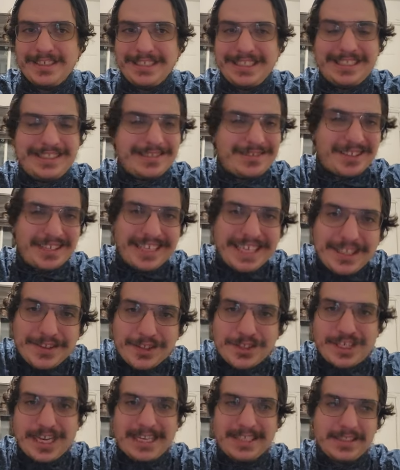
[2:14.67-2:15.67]
He doesn't need
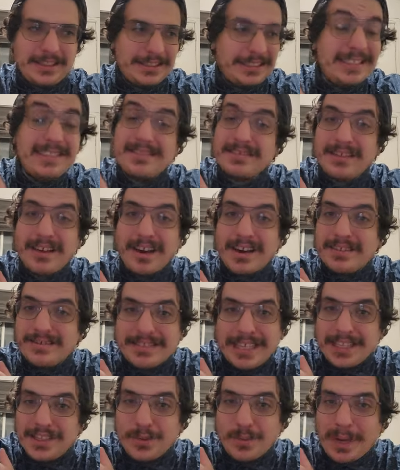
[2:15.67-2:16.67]
to change. He's
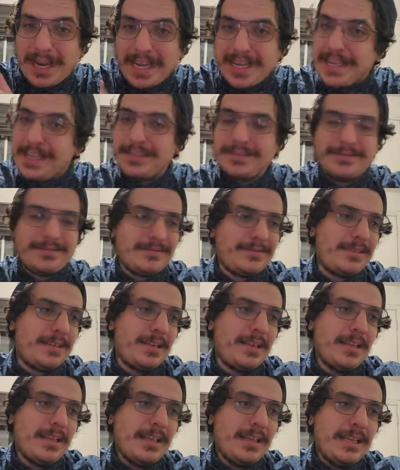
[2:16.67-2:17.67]
content the way it is.
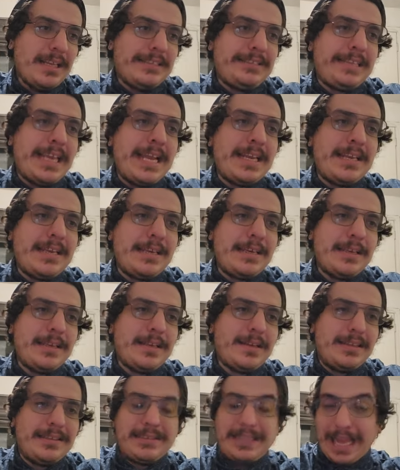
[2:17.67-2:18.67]
And then
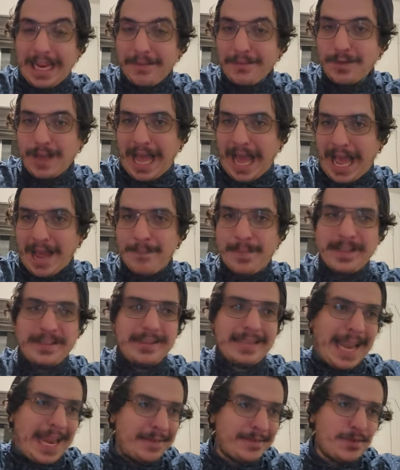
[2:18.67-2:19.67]
life
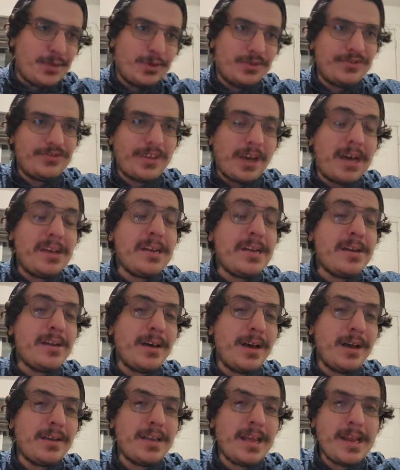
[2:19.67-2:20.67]
happens, life goes on and
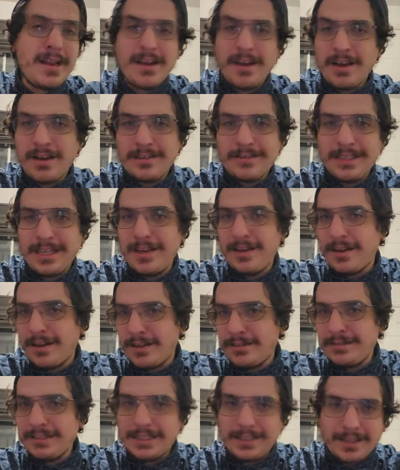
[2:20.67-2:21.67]
on and on and
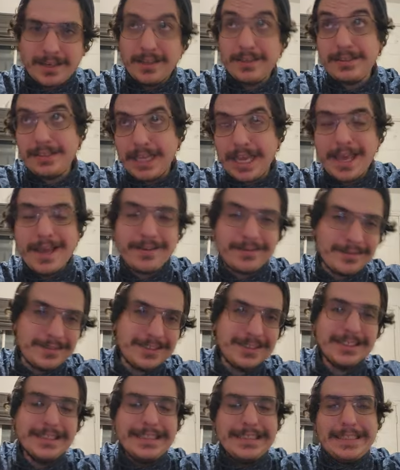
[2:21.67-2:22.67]
on and on, yeah.
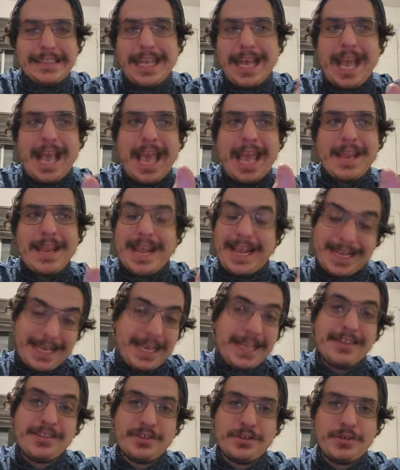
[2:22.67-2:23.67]
And a
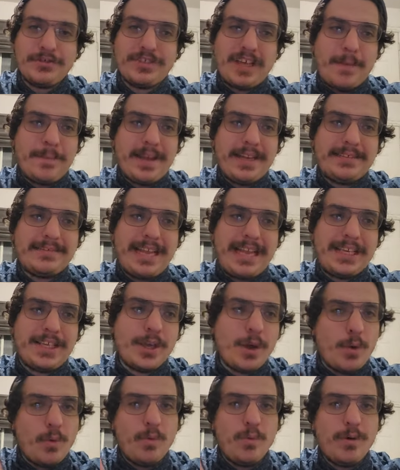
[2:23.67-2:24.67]
kid shows up and he's like,
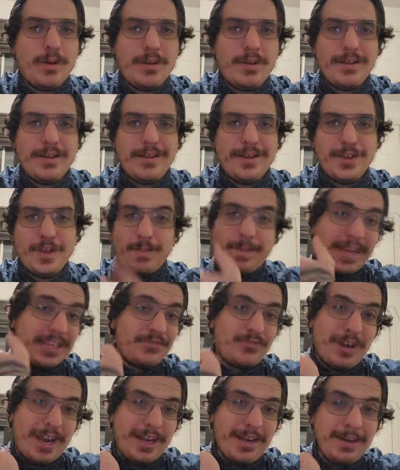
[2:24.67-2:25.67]
yo, your
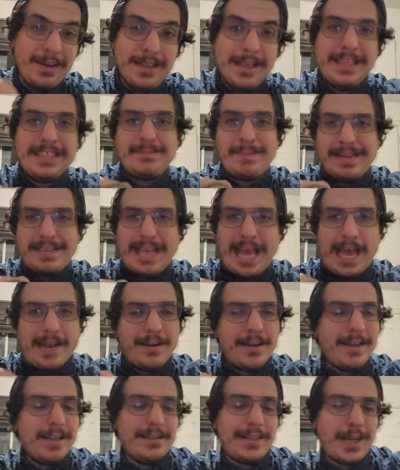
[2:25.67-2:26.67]
best friend is my dad.
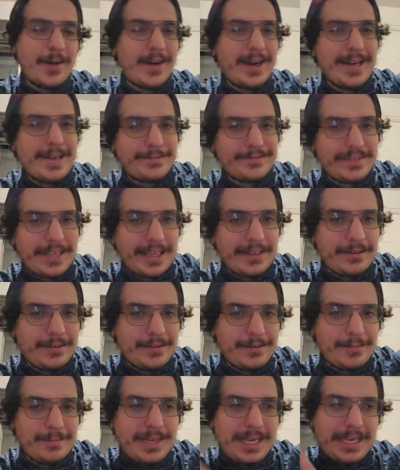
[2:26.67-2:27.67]
Now, Adam
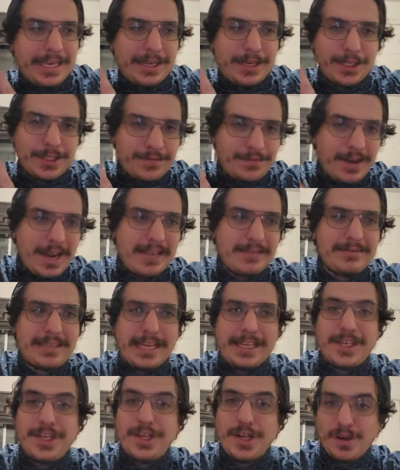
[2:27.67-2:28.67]
Sandler being a good friend is
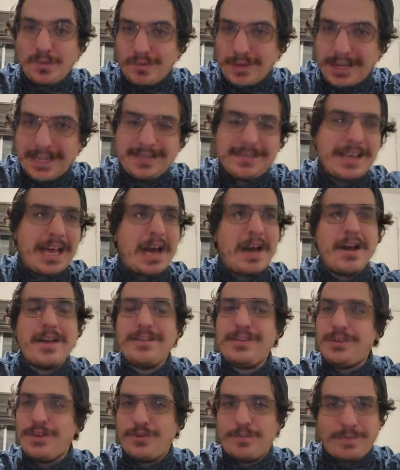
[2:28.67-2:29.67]
like, you know what?
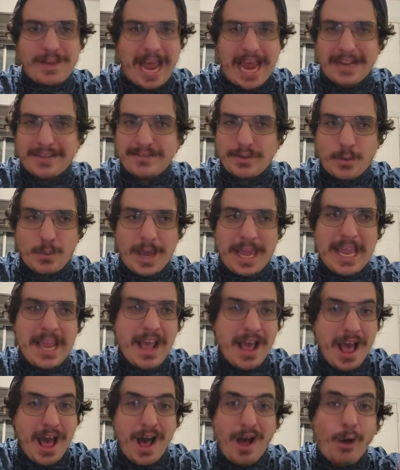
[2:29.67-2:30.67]
Your dad is away.
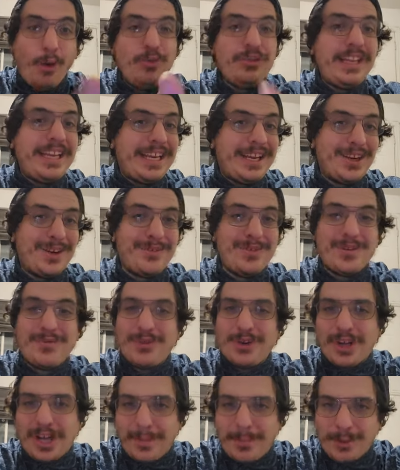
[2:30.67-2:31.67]
I'll take care of you
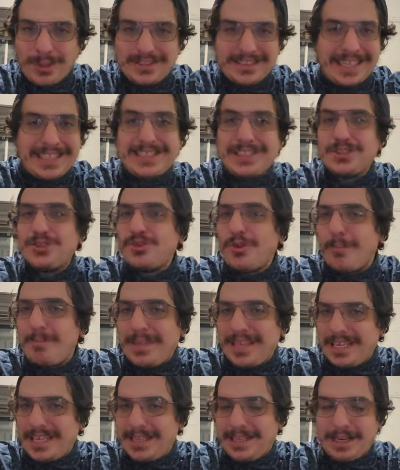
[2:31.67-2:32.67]
for a couple of days. There's no
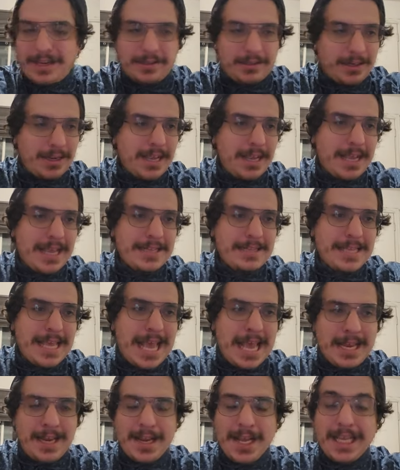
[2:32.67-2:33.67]
biggie there. And
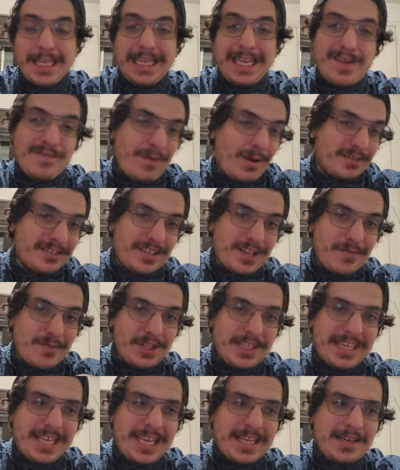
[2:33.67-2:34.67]
then he falls in love
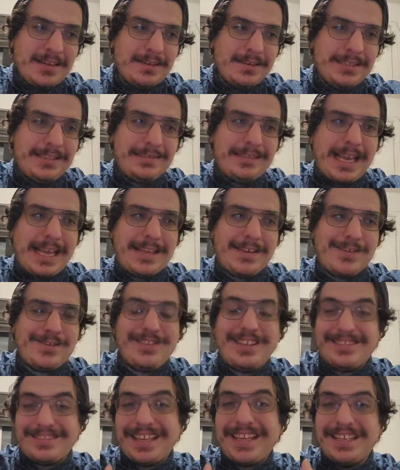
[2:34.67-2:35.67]
with the kid. He's like,
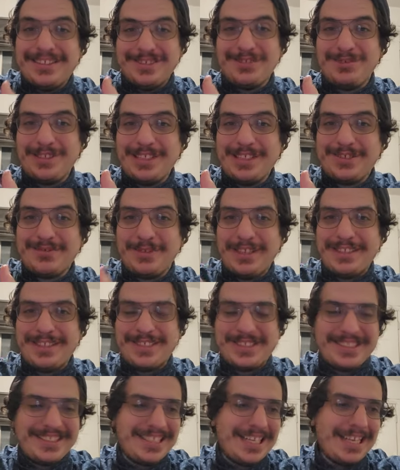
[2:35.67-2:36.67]
this kid is really sweet,
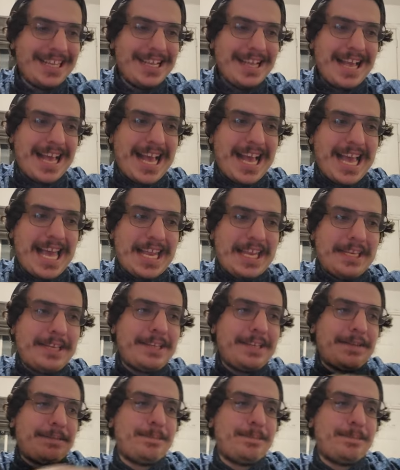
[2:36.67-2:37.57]
dude. And